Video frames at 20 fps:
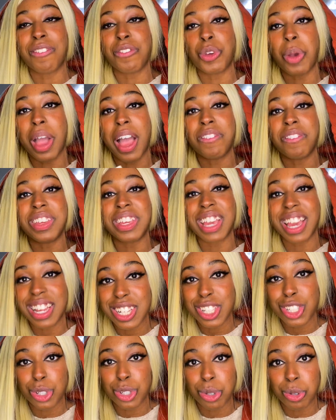If you have
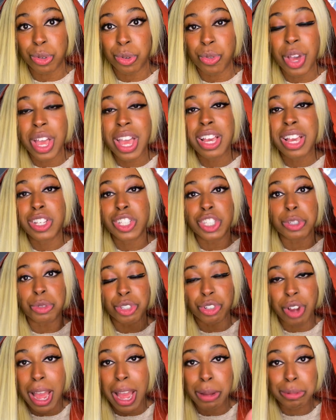yet to
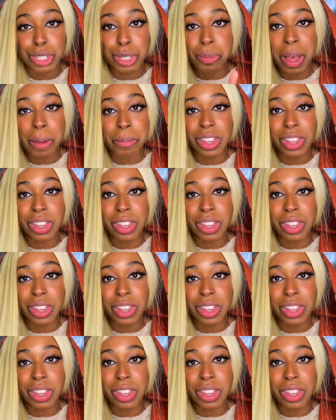subscribe to my